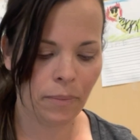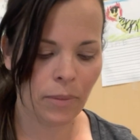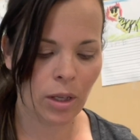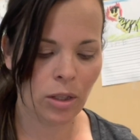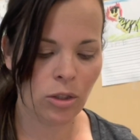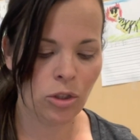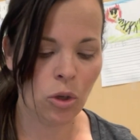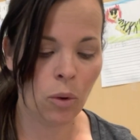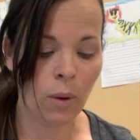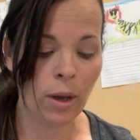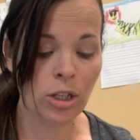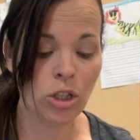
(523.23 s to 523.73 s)

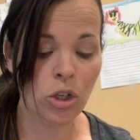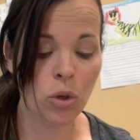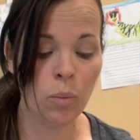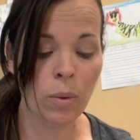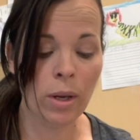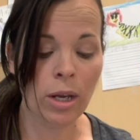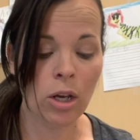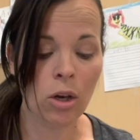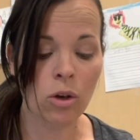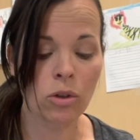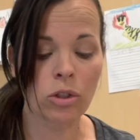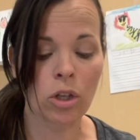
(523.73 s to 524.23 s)
So as your
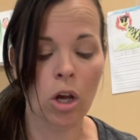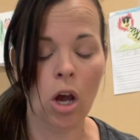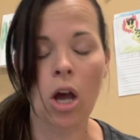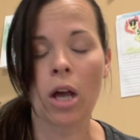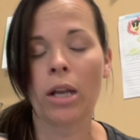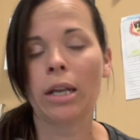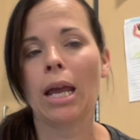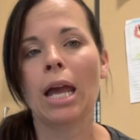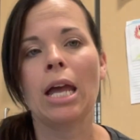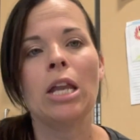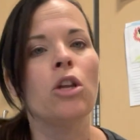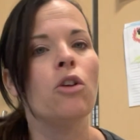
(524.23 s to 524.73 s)
week goes
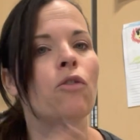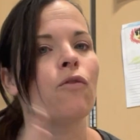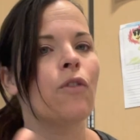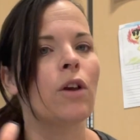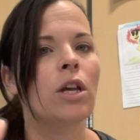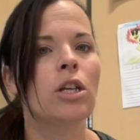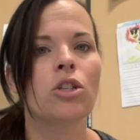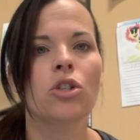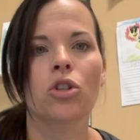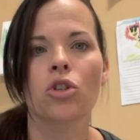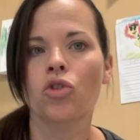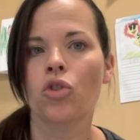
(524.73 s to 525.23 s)
on and you
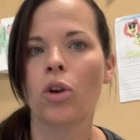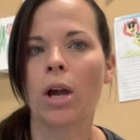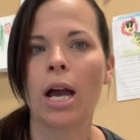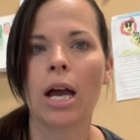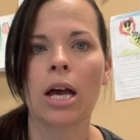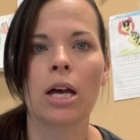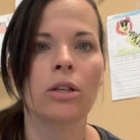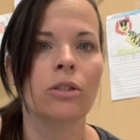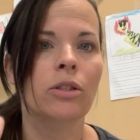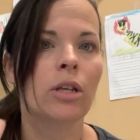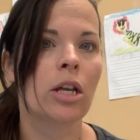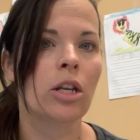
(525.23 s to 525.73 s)
face your
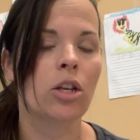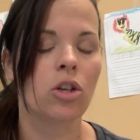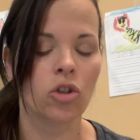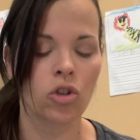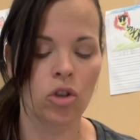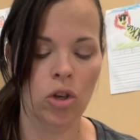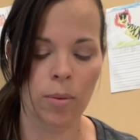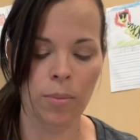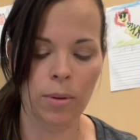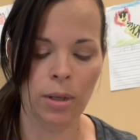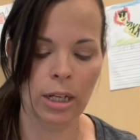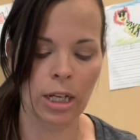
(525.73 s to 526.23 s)
trials and your
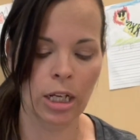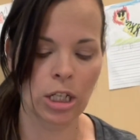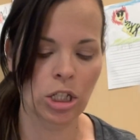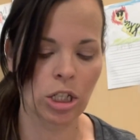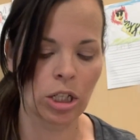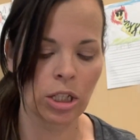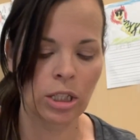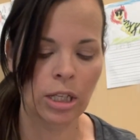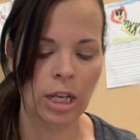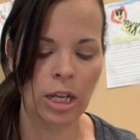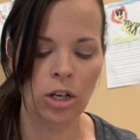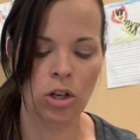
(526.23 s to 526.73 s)

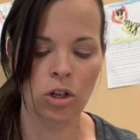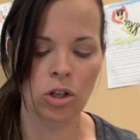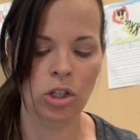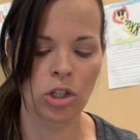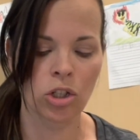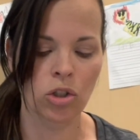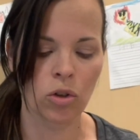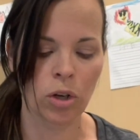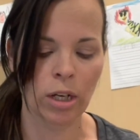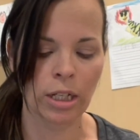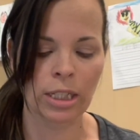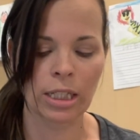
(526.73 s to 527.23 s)
tribulations and your
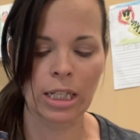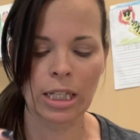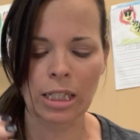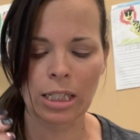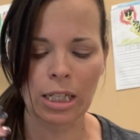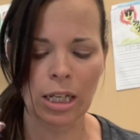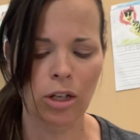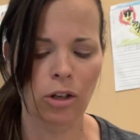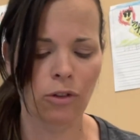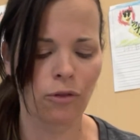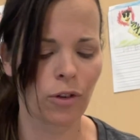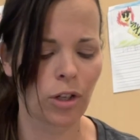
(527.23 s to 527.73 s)
distresses
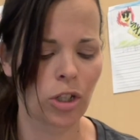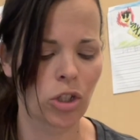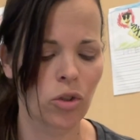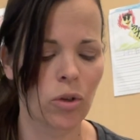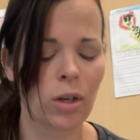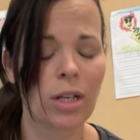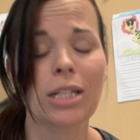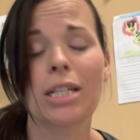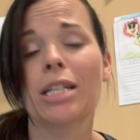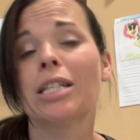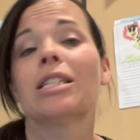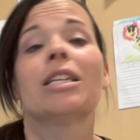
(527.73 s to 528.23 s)
and your
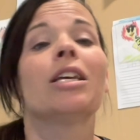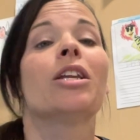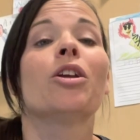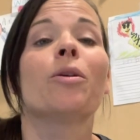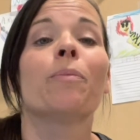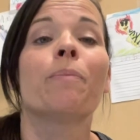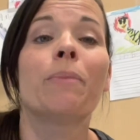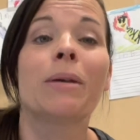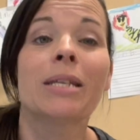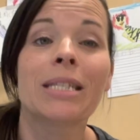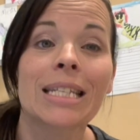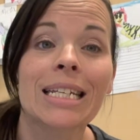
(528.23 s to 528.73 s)
frustrations and your
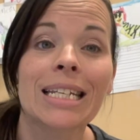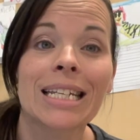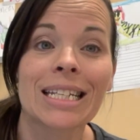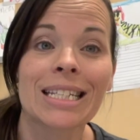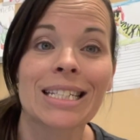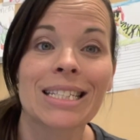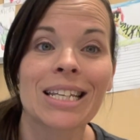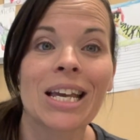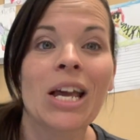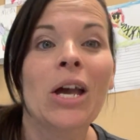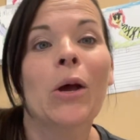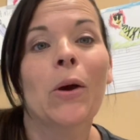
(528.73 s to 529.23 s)

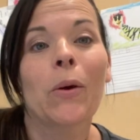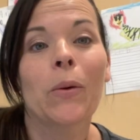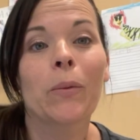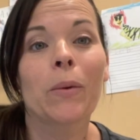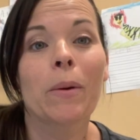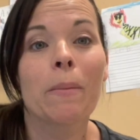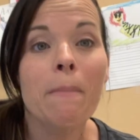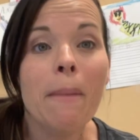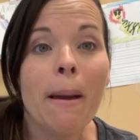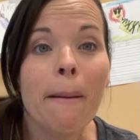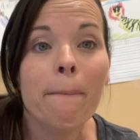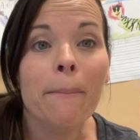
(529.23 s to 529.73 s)
busyness,
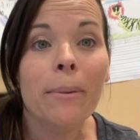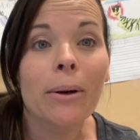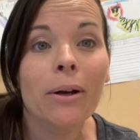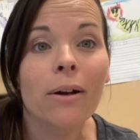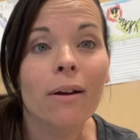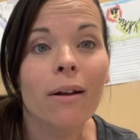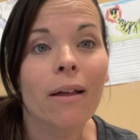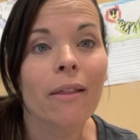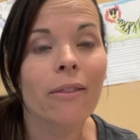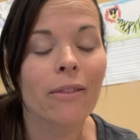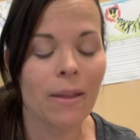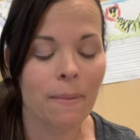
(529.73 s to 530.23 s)

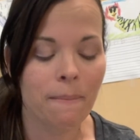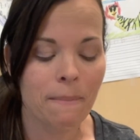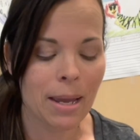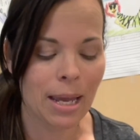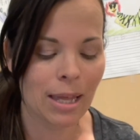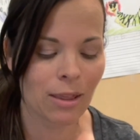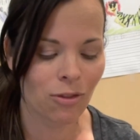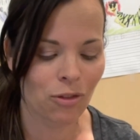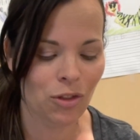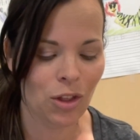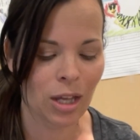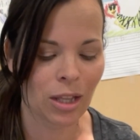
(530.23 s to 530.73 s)
remember the
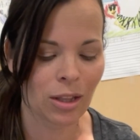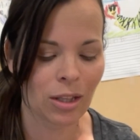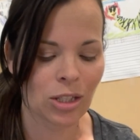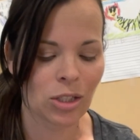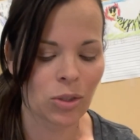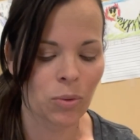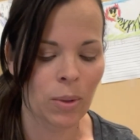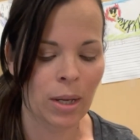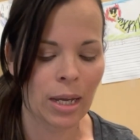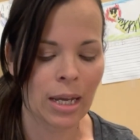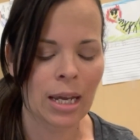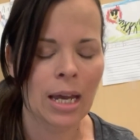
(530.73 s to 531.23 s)
main thing
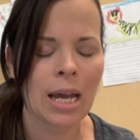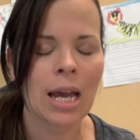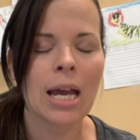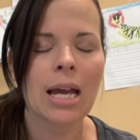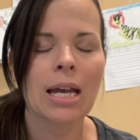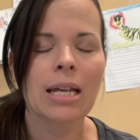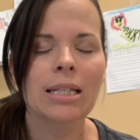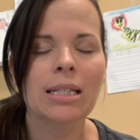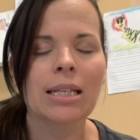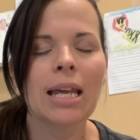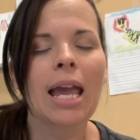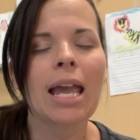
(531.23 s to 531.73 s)
this week.
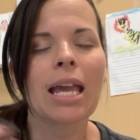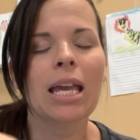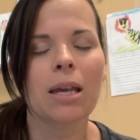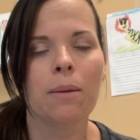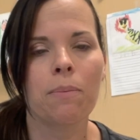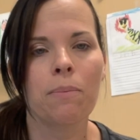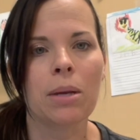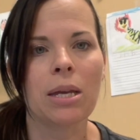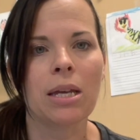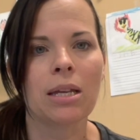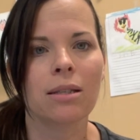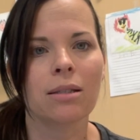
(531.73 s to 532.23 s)

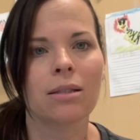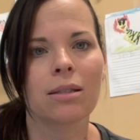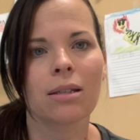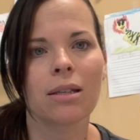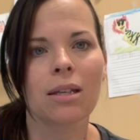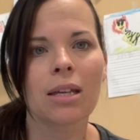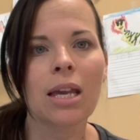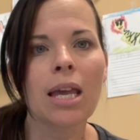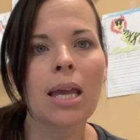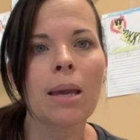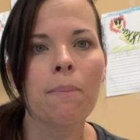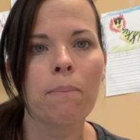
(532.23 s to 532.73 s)
Take peace,
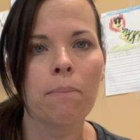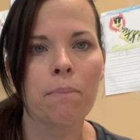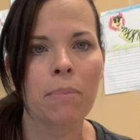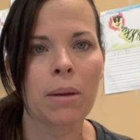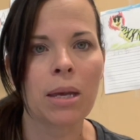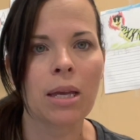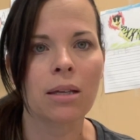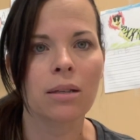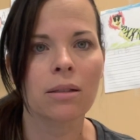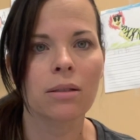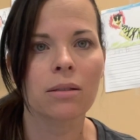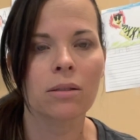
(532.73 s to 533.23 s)
keep
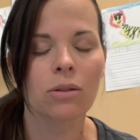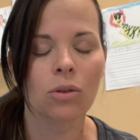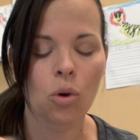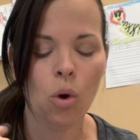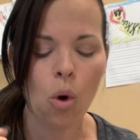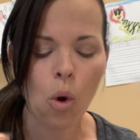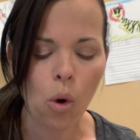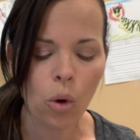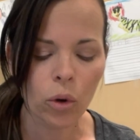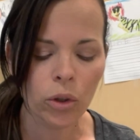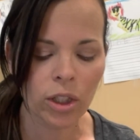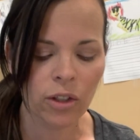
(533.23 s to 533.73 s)
peace,
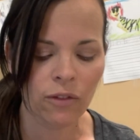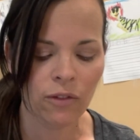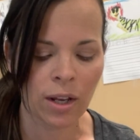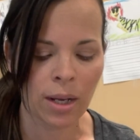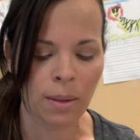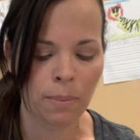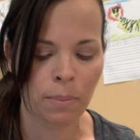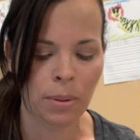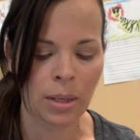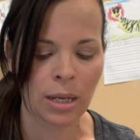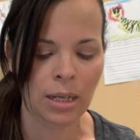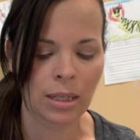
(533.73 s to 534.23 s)

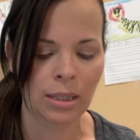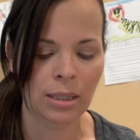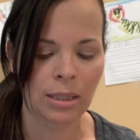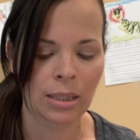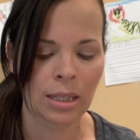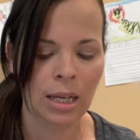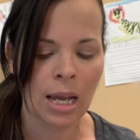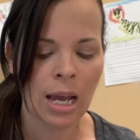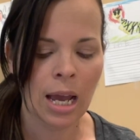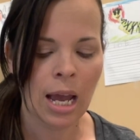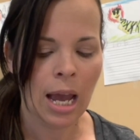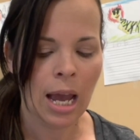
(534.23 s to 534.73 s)
cultivate peace.
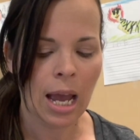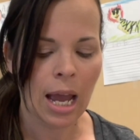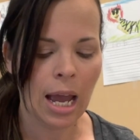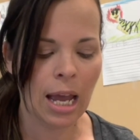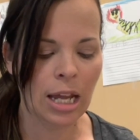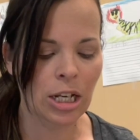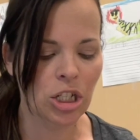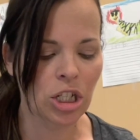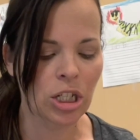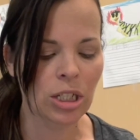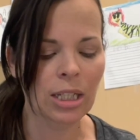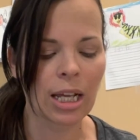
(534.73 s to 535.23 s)

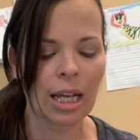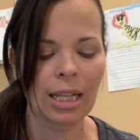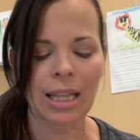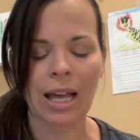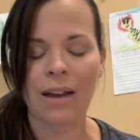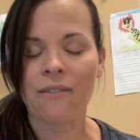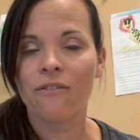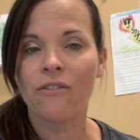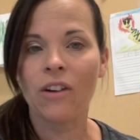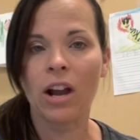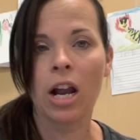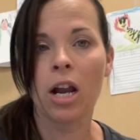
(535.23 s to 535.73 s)
And just like
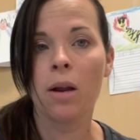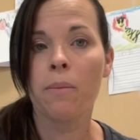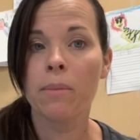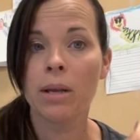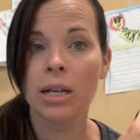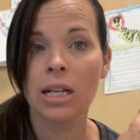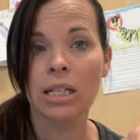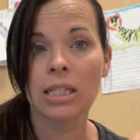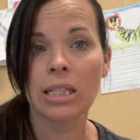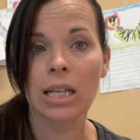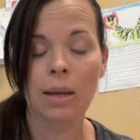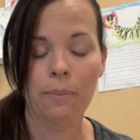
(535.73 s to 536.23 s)
that
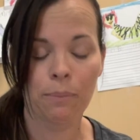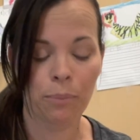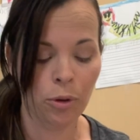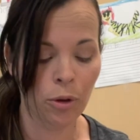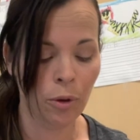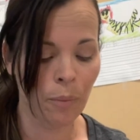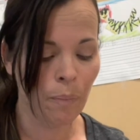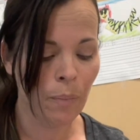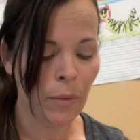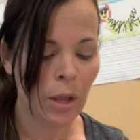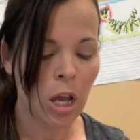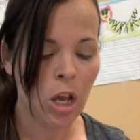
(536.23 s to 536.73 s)
fireman
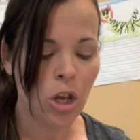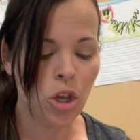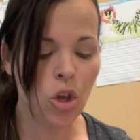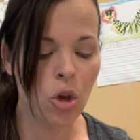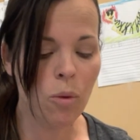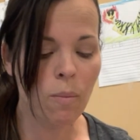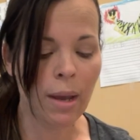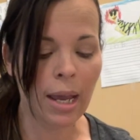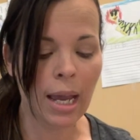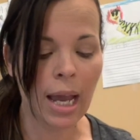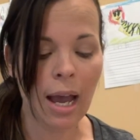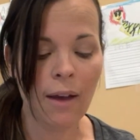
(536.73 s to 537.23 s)
example, you
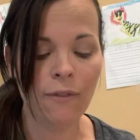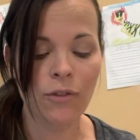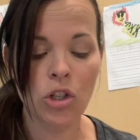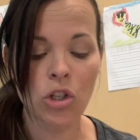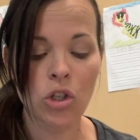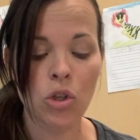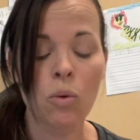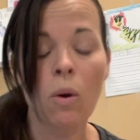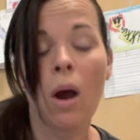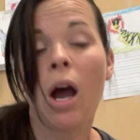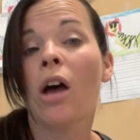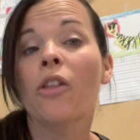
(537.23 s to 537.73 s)
may have to
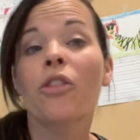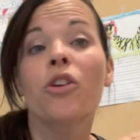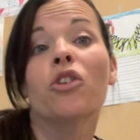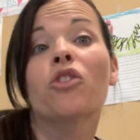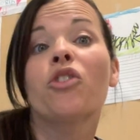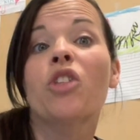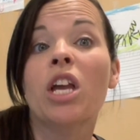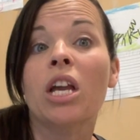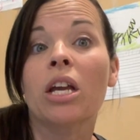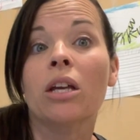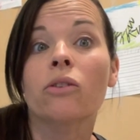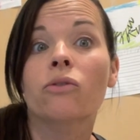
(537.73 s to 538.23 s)
do other
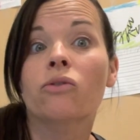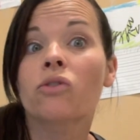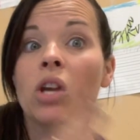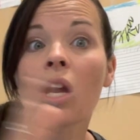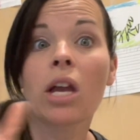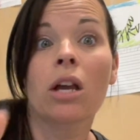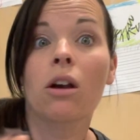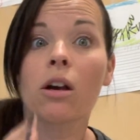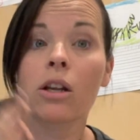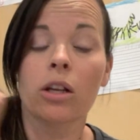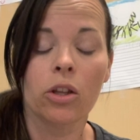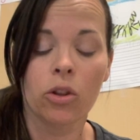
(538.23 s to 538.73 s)
things,
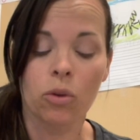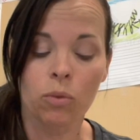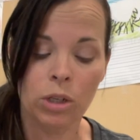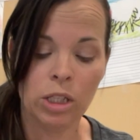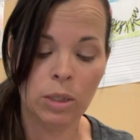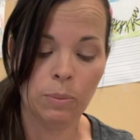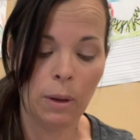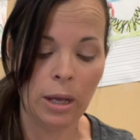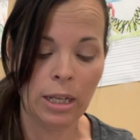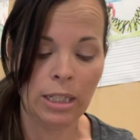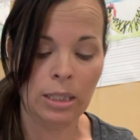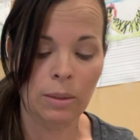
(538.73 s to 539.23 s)
take on other
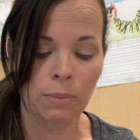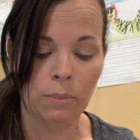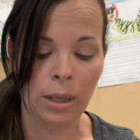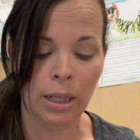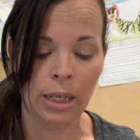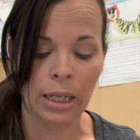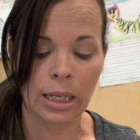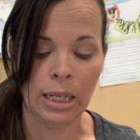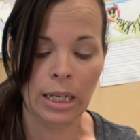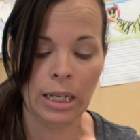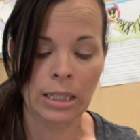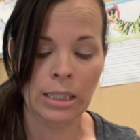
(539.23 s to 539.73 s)

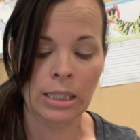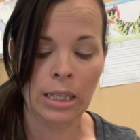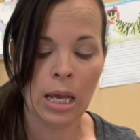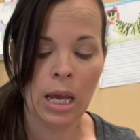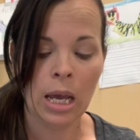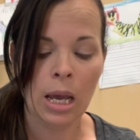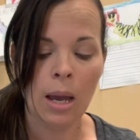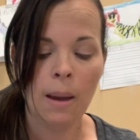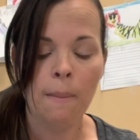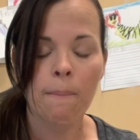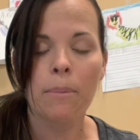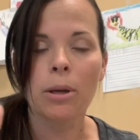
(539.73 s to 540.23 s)
responsibilities,
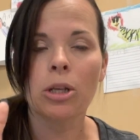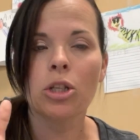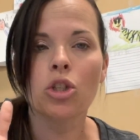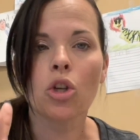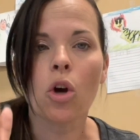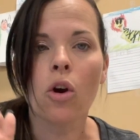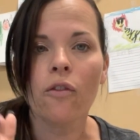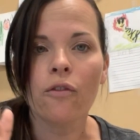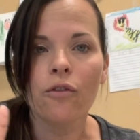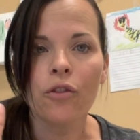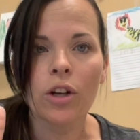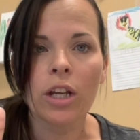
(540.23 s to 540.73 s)
but
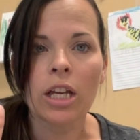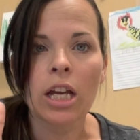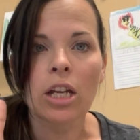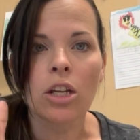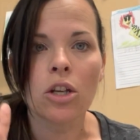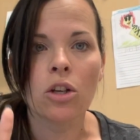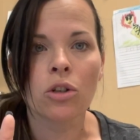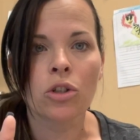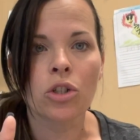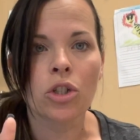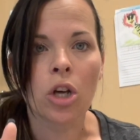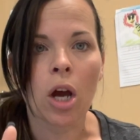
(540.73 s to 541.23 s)
don't forget
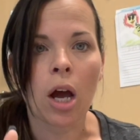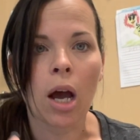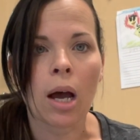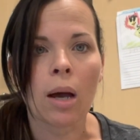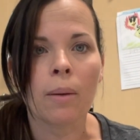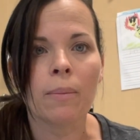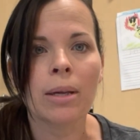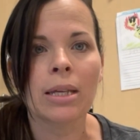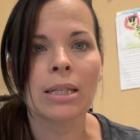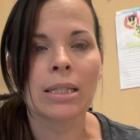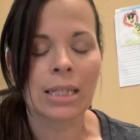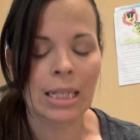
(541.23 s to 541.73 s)
your
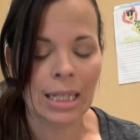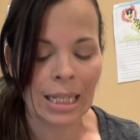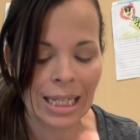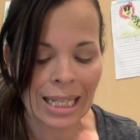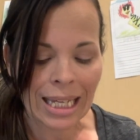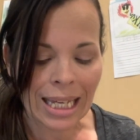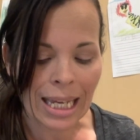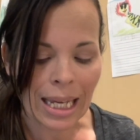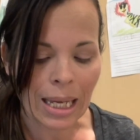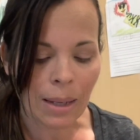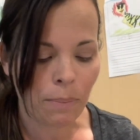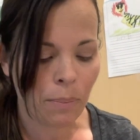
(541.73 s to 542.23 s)
job is to
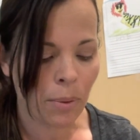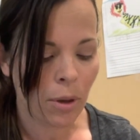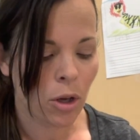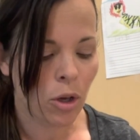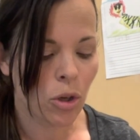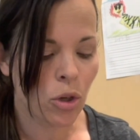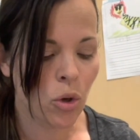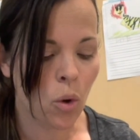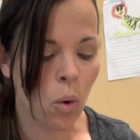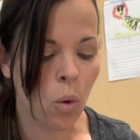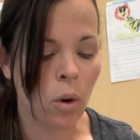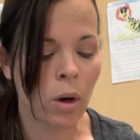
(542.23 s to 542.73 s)
keep
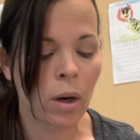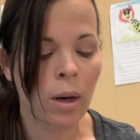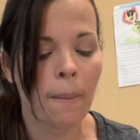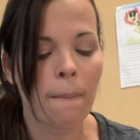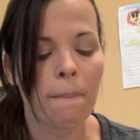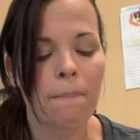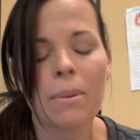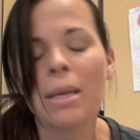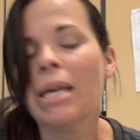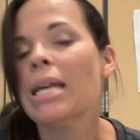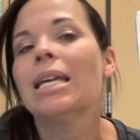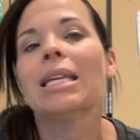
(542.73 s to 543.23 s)
your
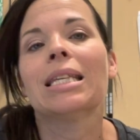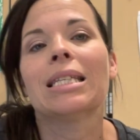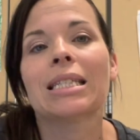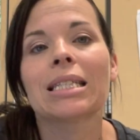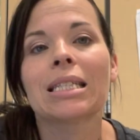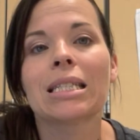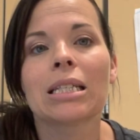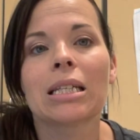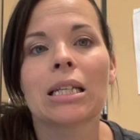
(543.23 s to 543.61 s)
peace.